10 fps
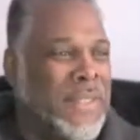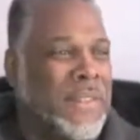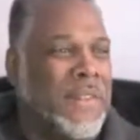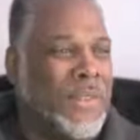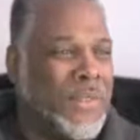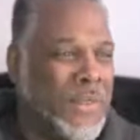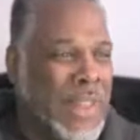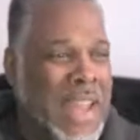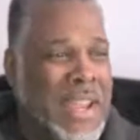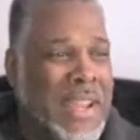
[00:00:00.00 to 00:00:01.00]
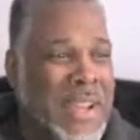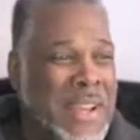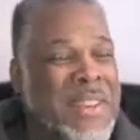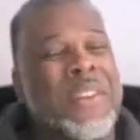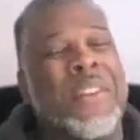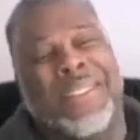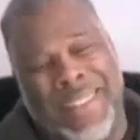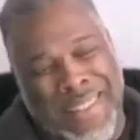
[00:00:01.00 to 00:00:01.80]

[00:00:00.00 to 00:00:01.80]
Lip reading: cultural icon. No, just